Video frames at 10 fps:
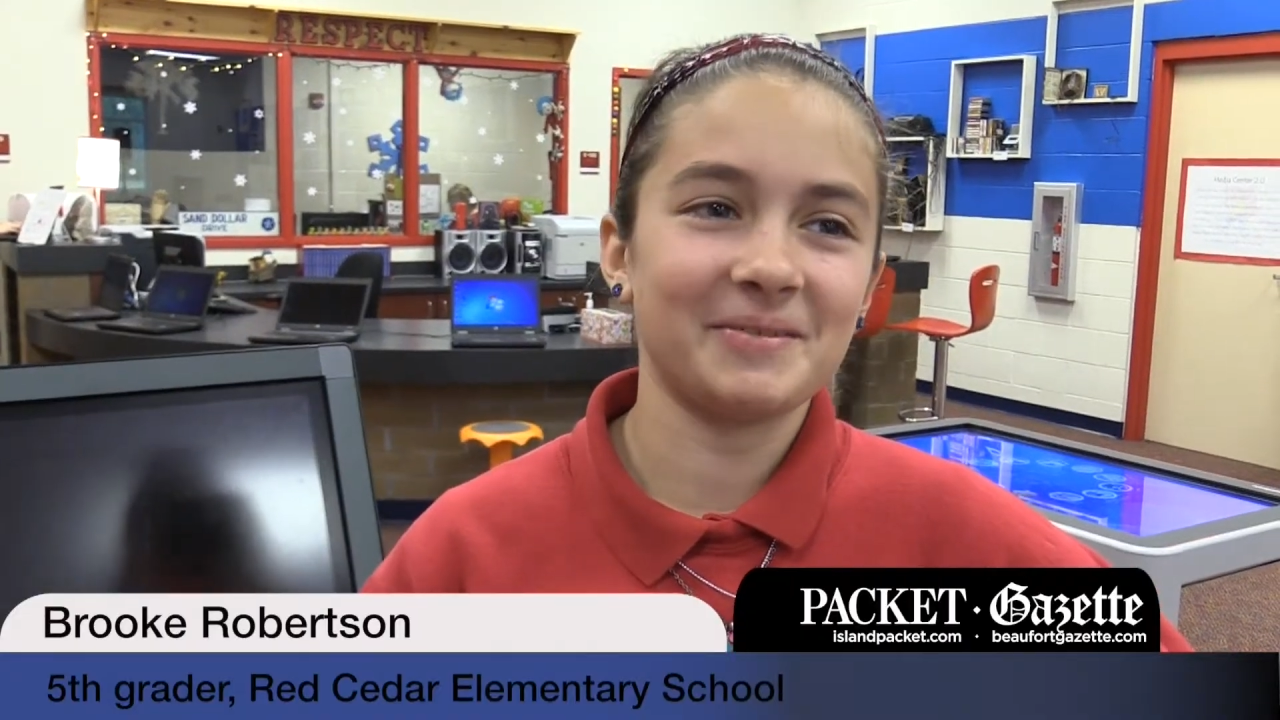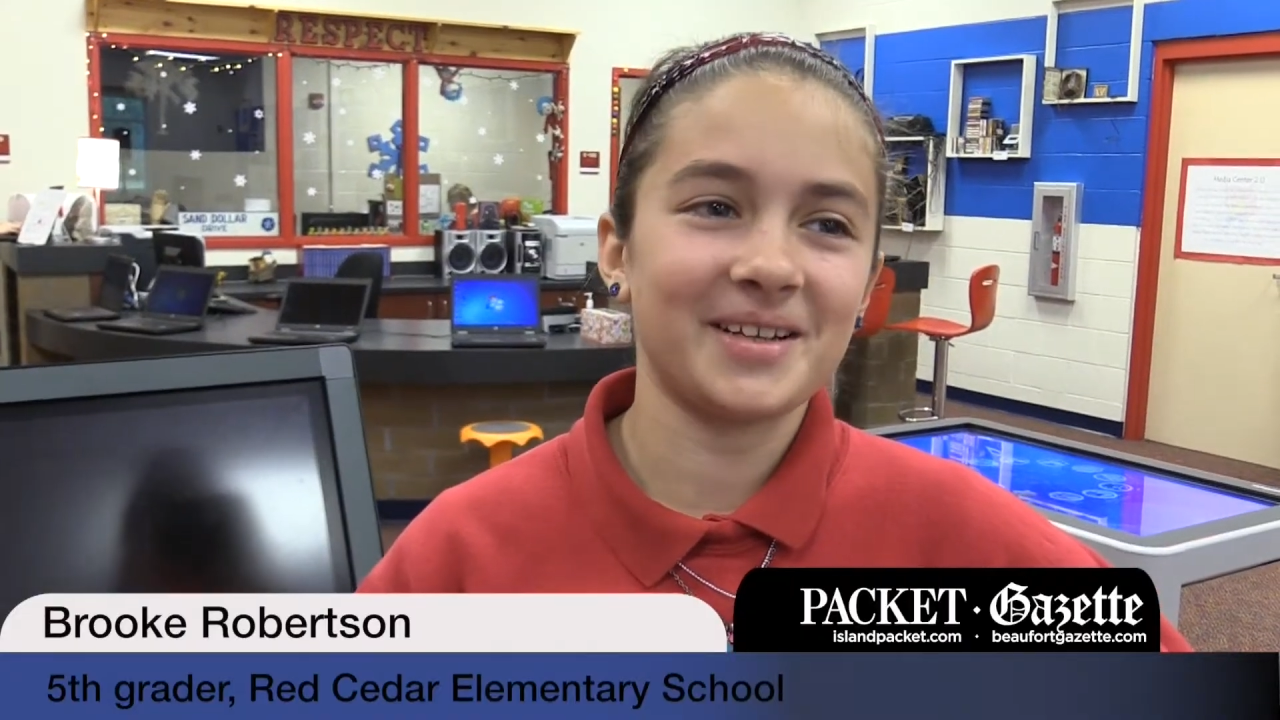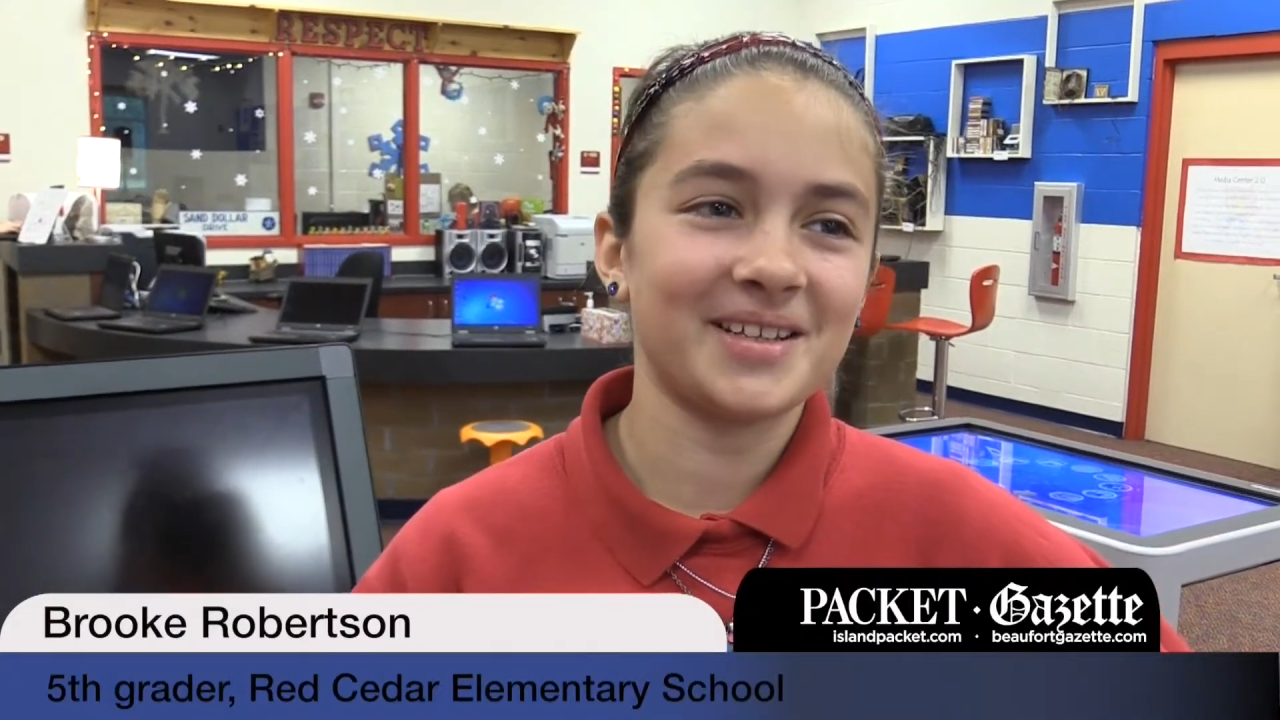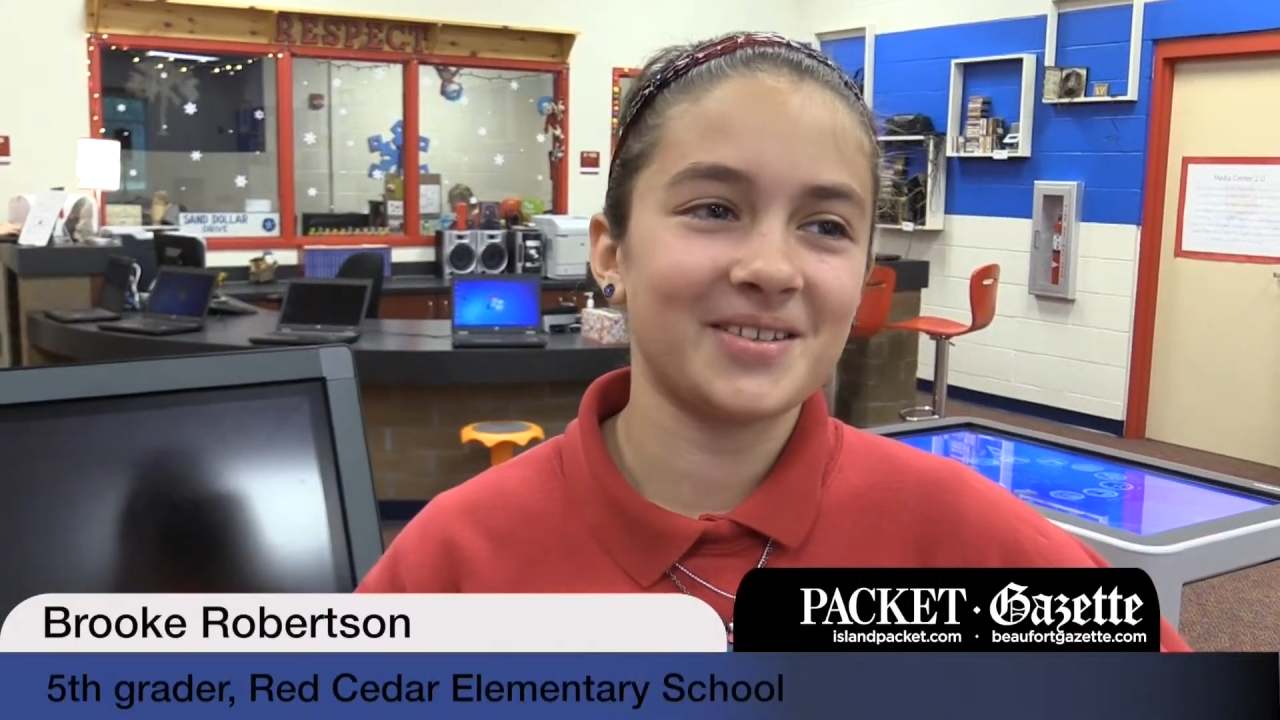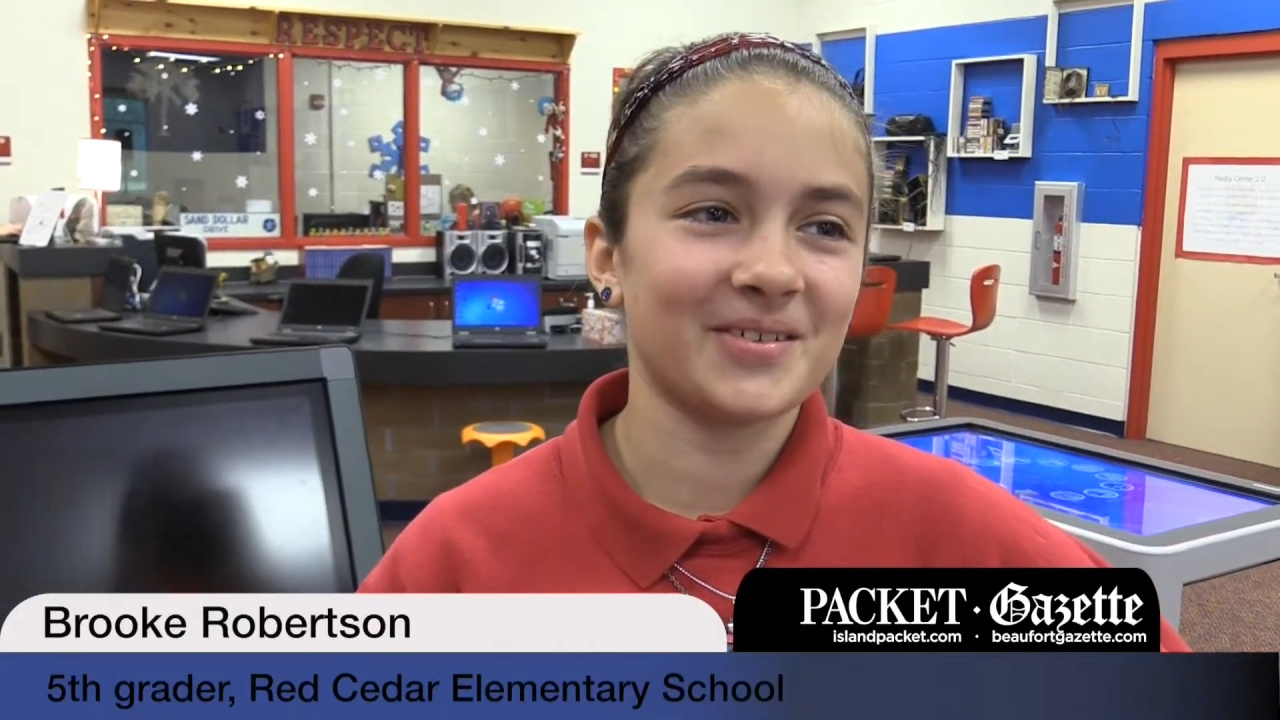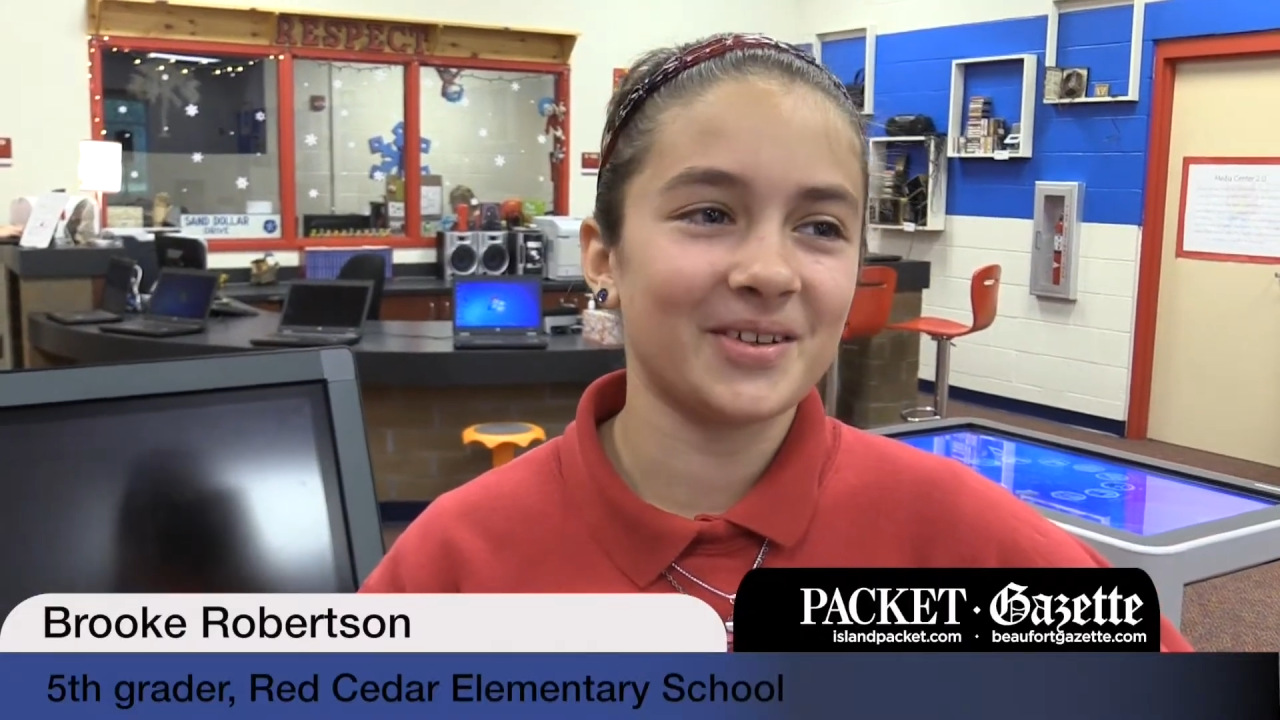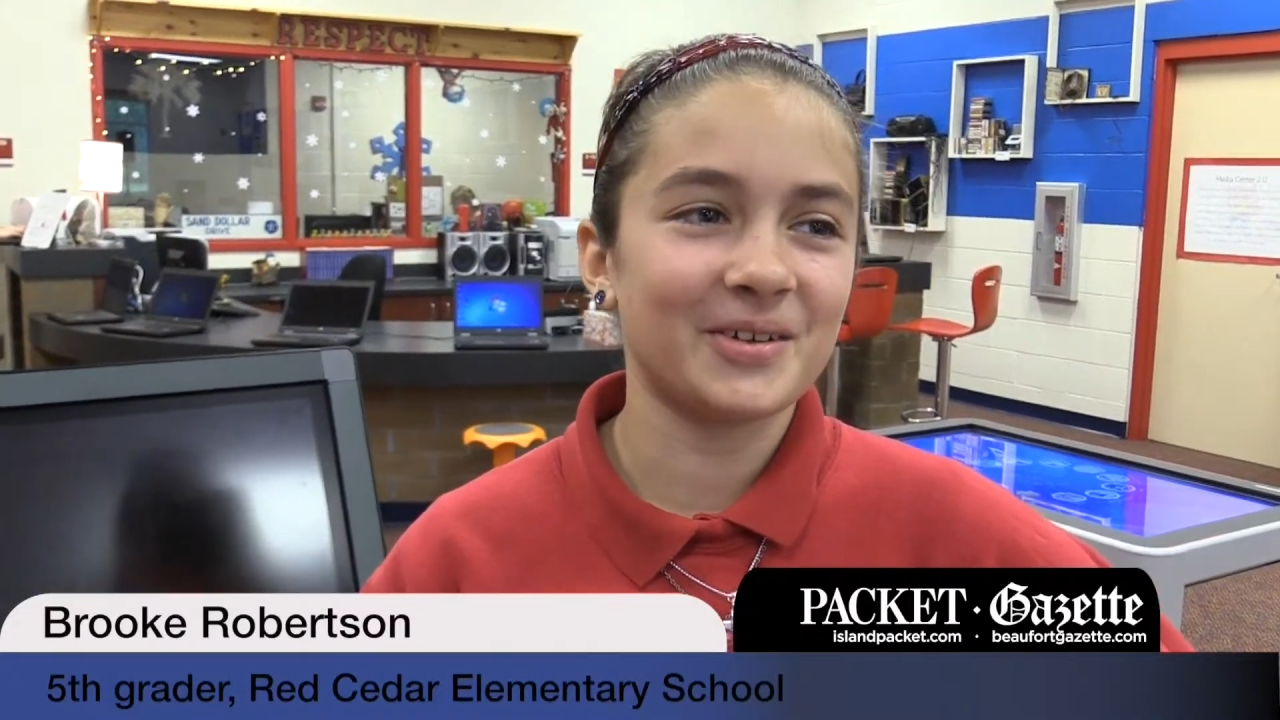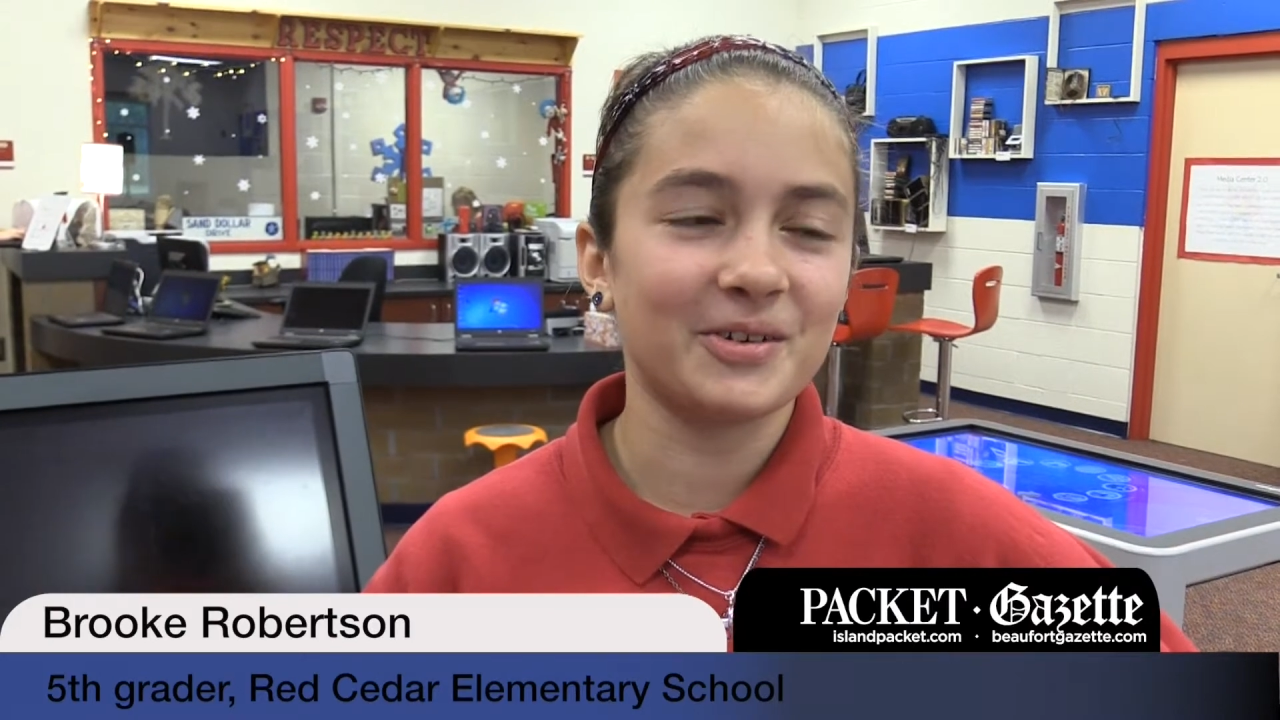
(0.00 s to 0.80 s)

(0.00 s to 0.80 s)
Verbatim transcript: but it's really